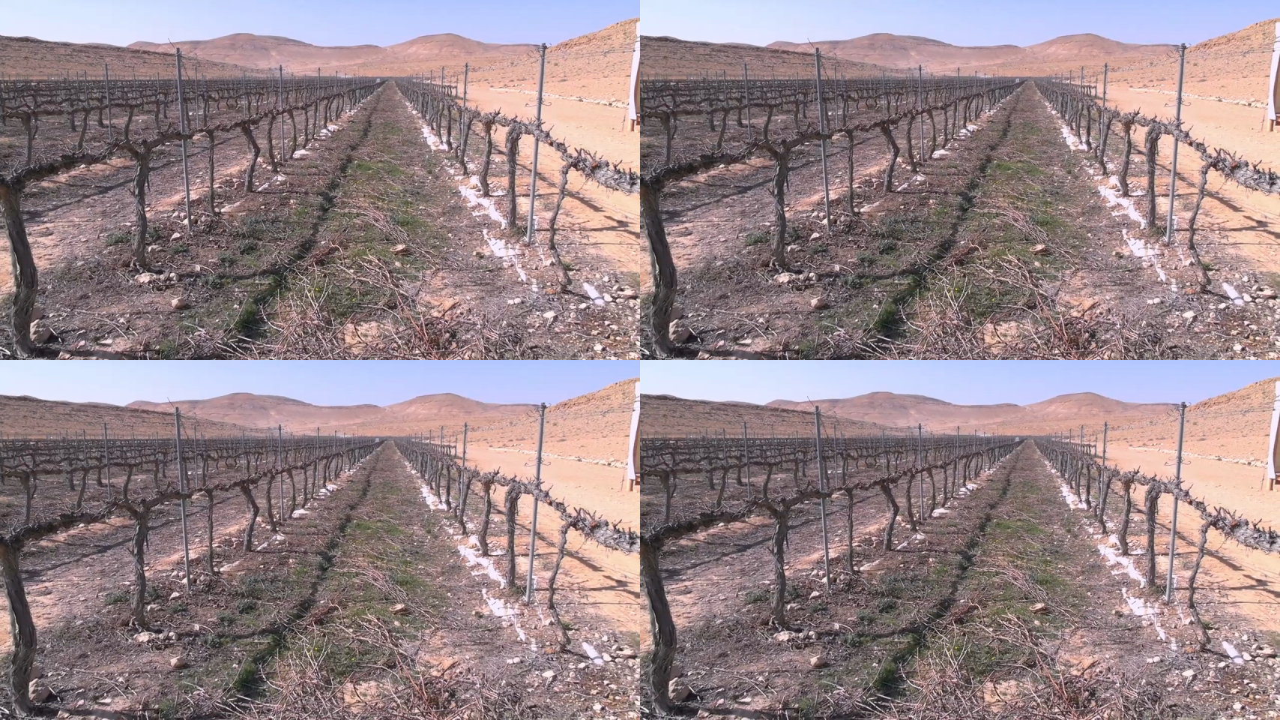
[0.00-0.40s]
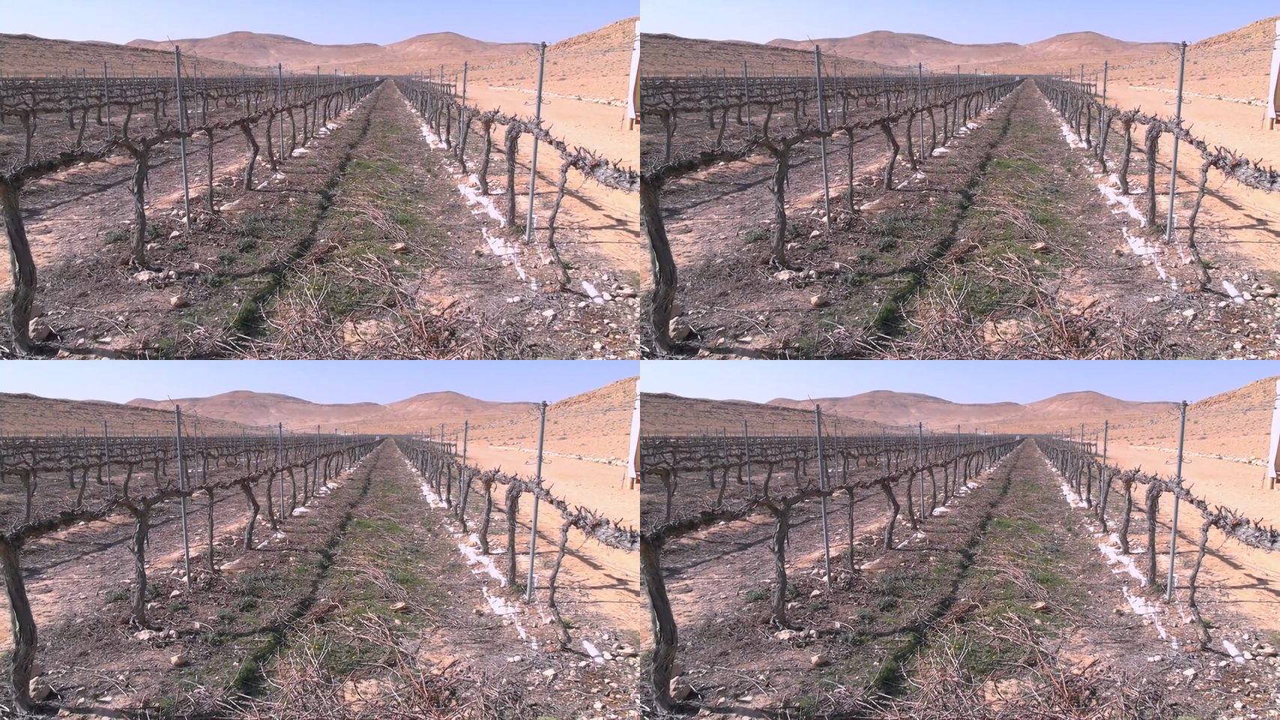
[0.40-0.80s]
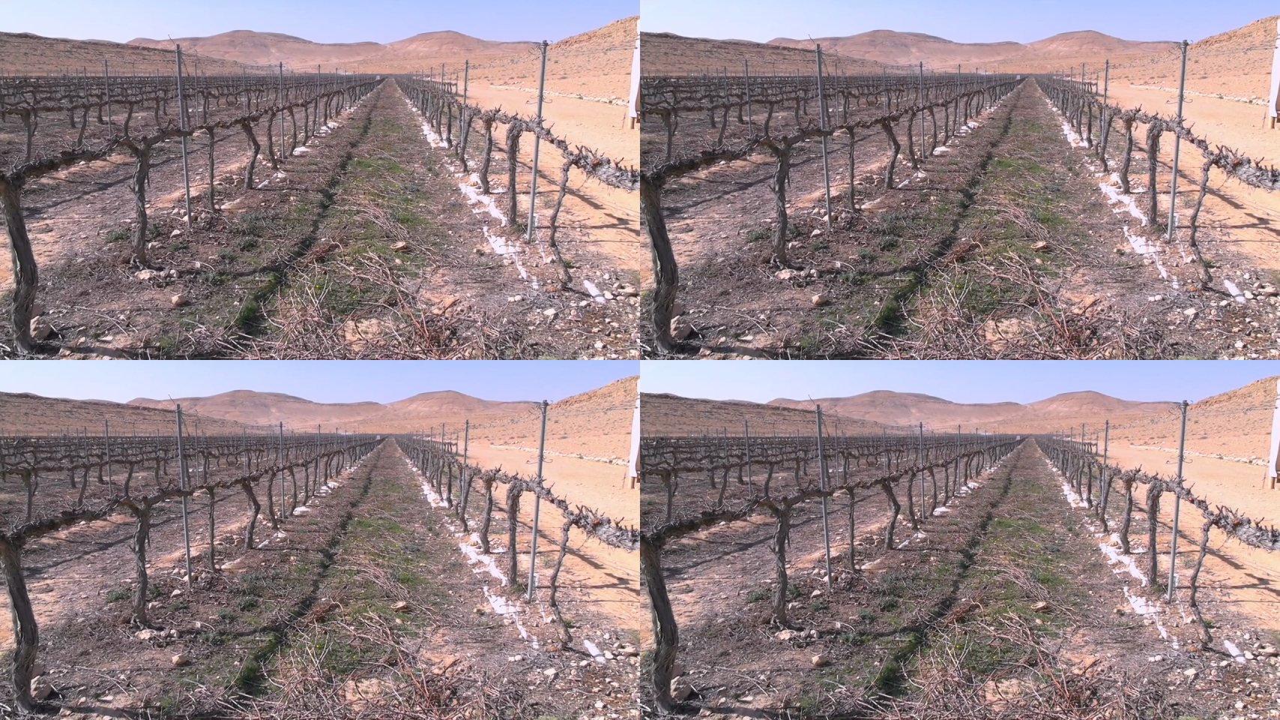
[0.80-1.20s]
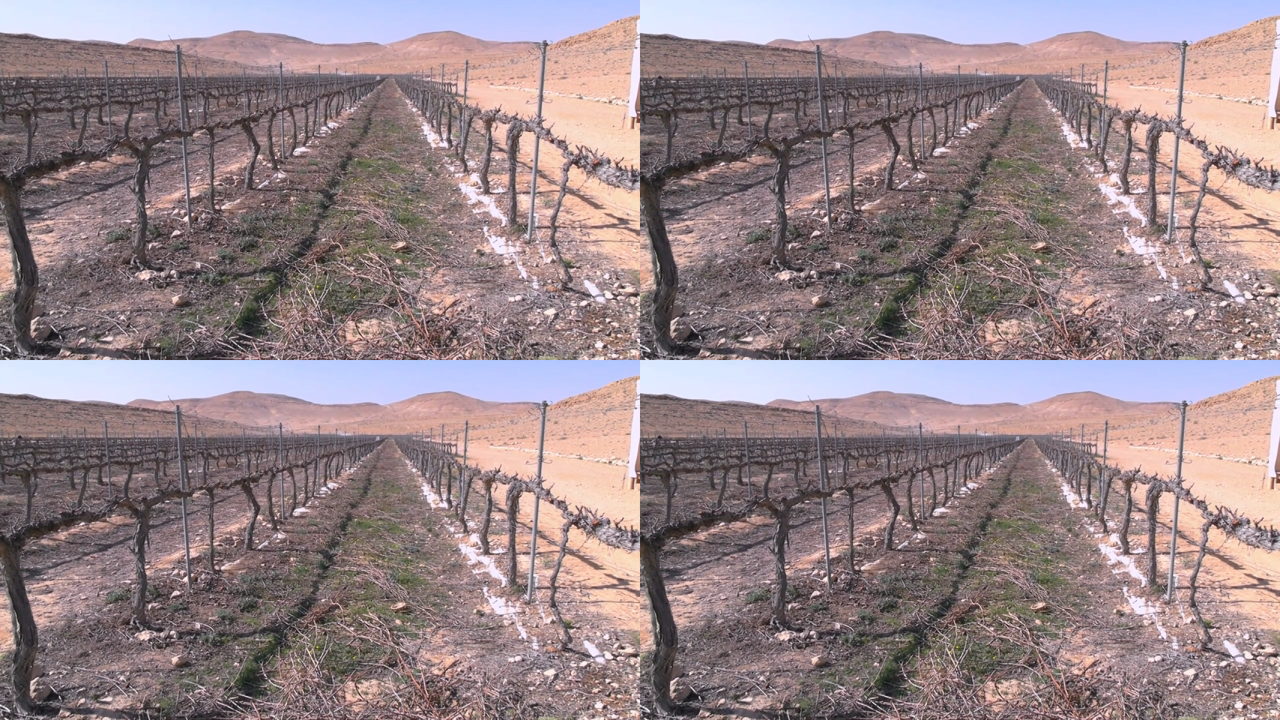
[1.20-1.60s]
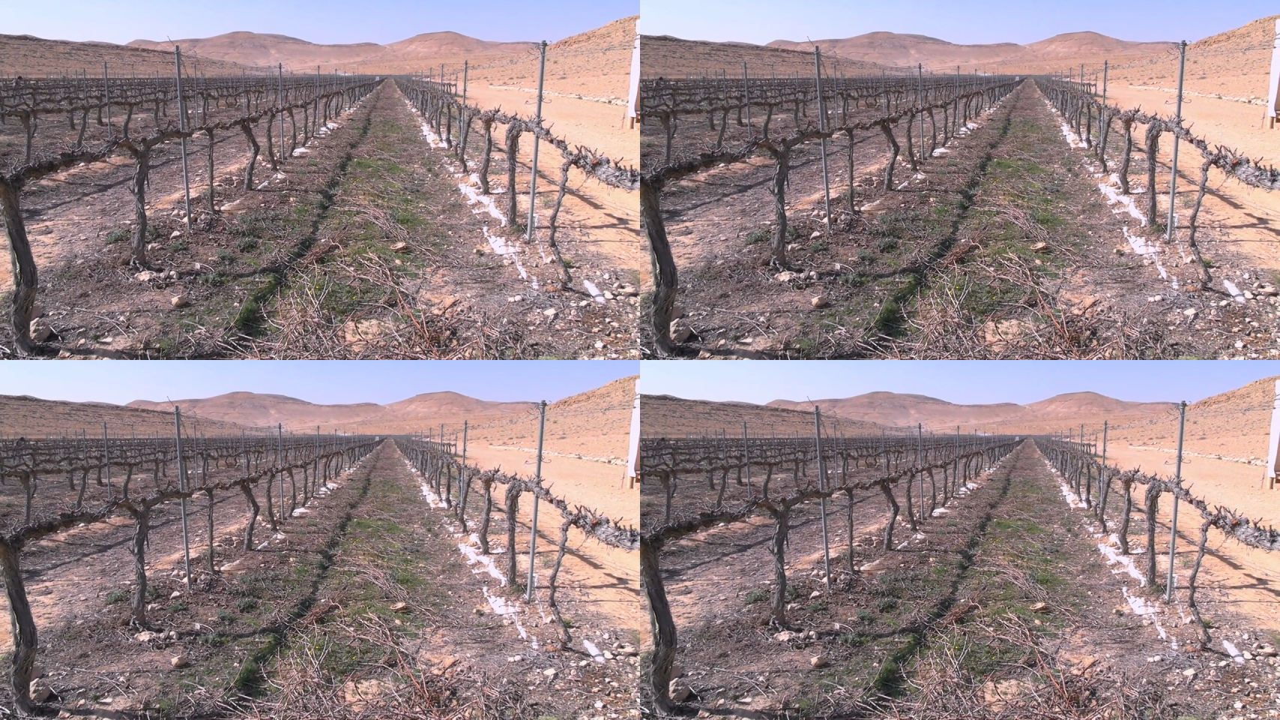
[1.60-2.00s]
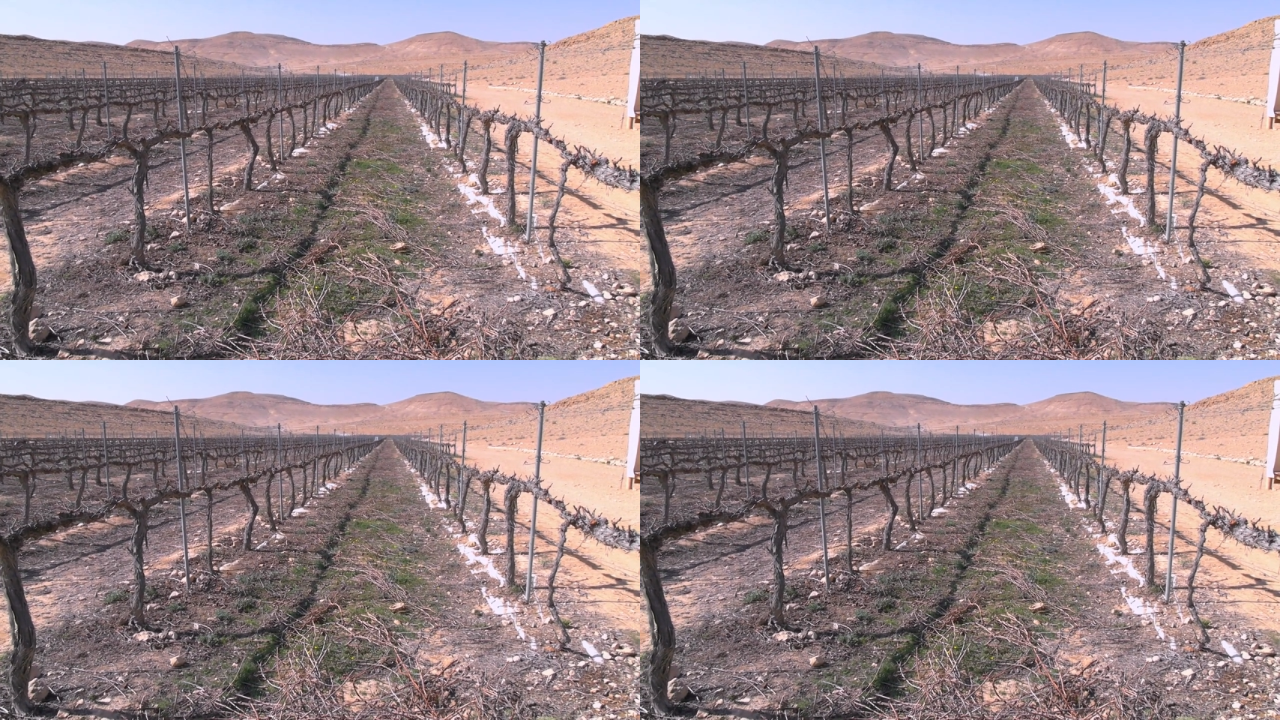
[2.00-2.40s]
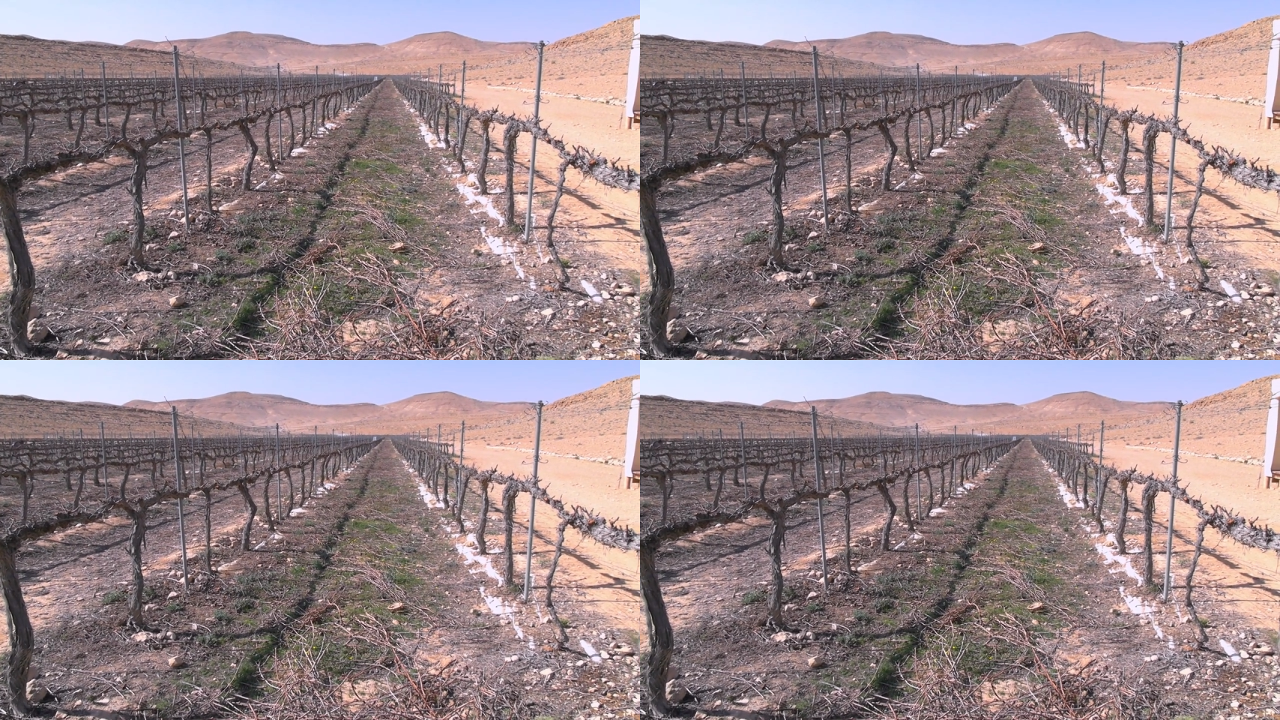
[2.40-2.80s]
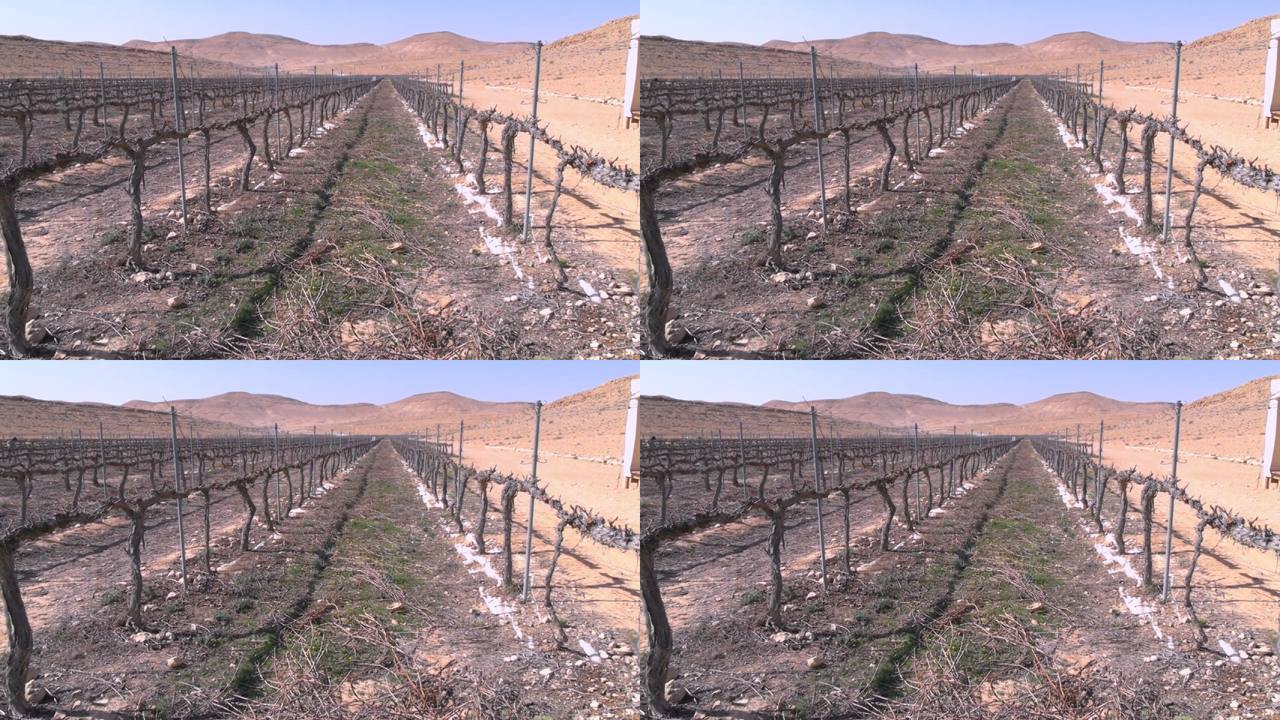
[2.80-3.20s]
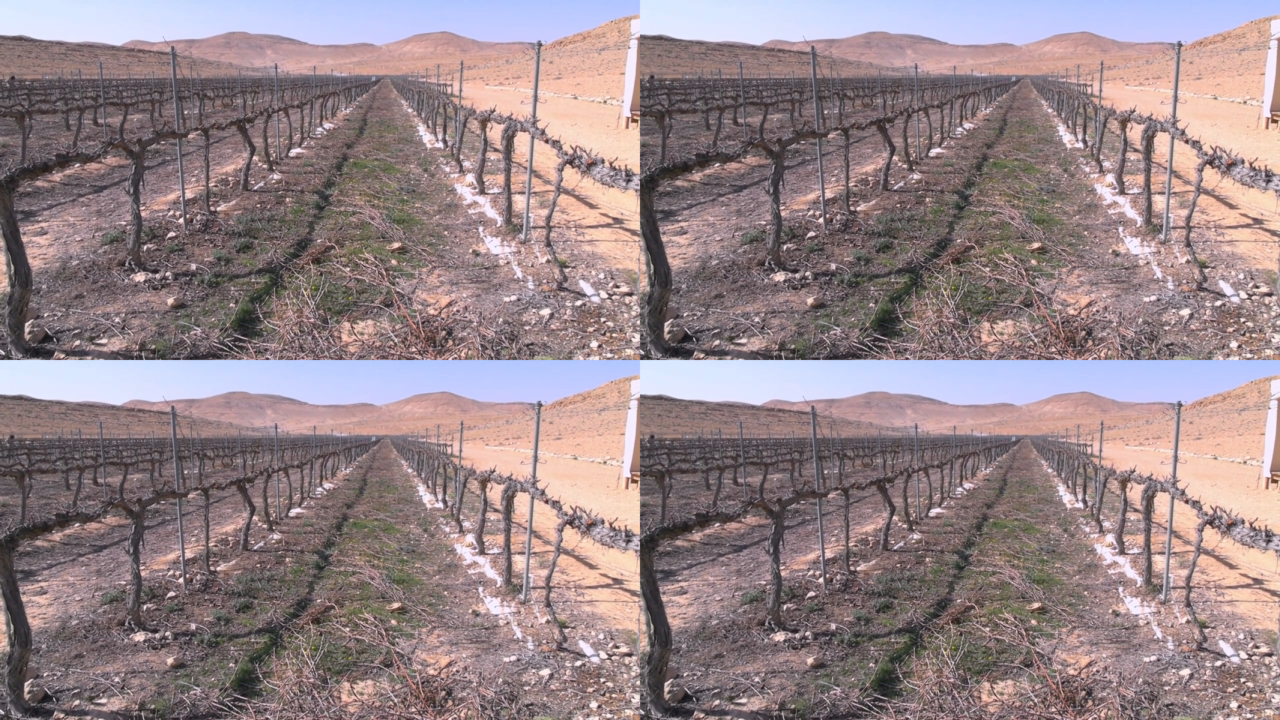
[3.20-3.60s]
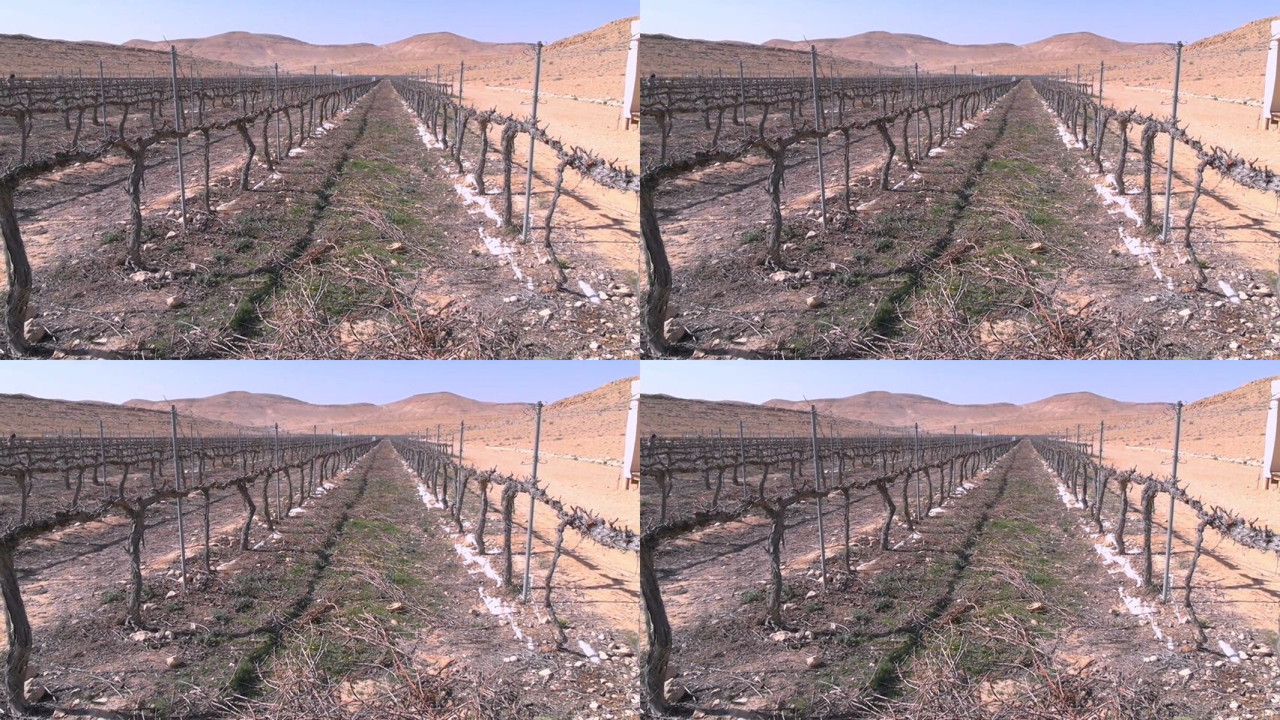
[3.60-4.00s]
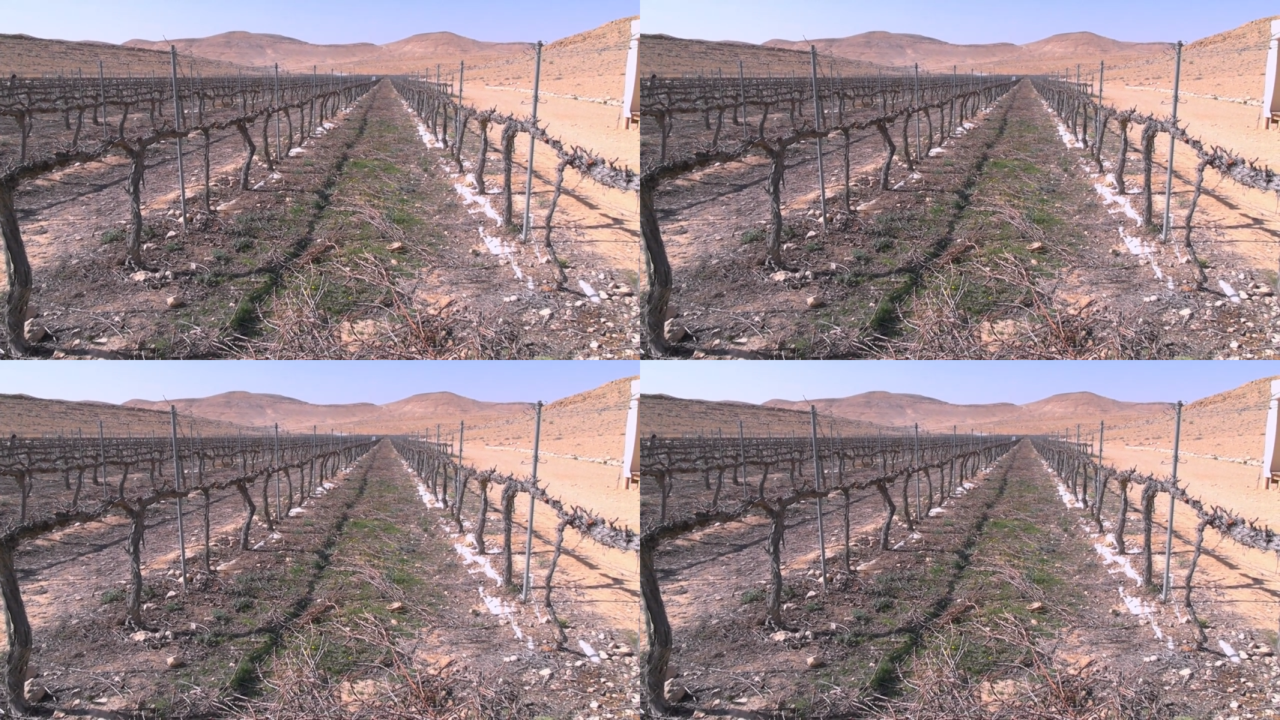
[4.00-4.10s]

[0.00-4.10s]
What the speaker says: No face is visible, so there are no lips to read.